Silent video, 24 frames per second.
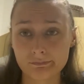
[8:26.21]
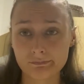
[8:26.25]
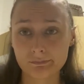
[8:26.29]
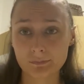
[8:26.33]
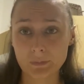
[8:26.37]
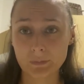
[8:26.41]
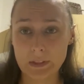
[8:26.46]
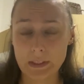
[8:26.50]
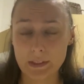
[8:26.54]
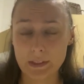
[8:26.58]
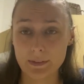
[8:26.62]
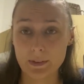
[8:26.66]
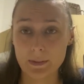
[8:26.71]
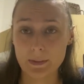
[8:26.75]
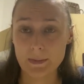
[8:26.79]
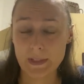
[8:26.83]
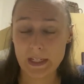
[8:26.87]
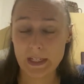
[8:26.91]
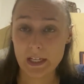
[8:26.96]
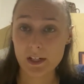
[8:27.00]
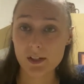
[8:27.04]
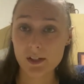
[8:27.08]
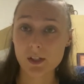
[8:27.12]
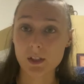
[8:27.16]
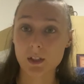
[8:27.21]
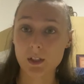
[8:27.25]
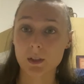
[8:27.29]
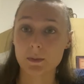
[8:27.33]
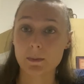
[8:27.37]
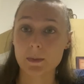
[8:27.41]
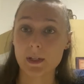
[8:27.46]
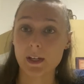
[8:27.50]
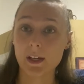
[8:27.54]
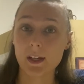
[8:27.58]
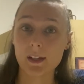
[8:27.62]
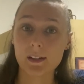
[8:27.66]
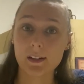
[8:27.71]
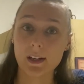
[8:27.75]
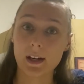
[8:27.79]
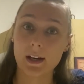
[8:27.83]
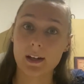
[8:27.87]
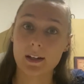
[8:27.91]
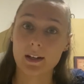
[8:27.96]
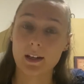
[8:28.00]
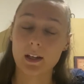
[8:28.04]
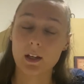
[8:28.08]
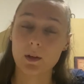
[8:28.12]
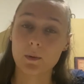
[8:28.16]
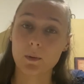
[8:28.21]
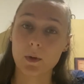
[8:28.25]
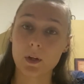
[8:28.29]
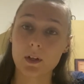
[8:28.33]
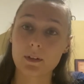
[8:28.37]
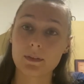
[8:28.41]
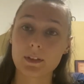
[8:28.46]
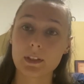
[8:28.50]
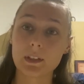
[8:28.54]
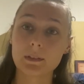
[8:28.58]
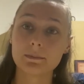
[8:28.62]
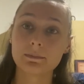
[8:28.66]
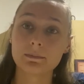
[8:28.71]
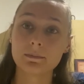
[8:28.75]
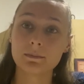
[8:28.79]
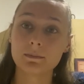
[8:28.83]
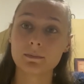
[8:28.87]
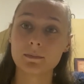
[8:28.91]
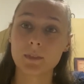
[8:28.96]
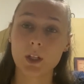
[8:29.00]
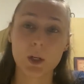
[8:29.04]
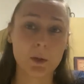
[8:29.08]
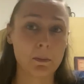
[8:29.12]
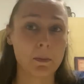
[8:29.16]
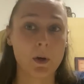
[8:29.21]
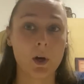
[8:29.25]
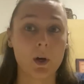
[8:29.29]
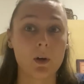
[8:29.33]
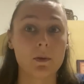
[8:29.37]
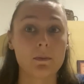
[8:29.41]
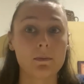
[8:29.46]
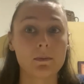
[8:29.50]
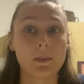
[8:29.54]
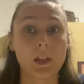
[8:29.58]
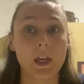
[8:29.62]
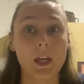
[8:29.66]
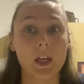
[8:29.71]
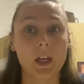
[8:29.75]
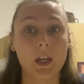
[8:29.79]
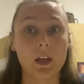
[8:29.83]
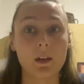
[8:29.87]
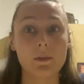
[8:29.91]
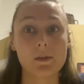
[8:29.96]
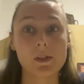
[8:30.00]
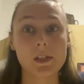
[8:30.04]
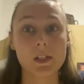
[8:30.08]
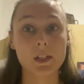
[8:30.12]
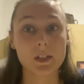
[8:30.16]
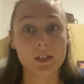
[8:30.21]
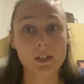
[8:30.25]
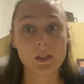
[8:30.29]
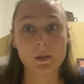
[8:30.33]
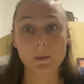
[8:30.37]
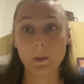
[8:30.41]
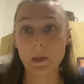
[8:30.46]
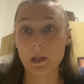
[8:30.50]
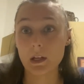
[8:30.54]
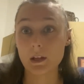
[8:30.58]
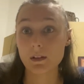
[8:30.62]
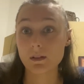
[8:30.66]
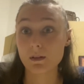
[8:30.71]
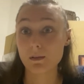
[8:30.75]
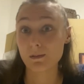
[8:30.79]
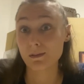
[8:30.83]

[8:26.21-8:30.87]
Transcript: work from vacation home day, not a work from home home like I was anticipating. So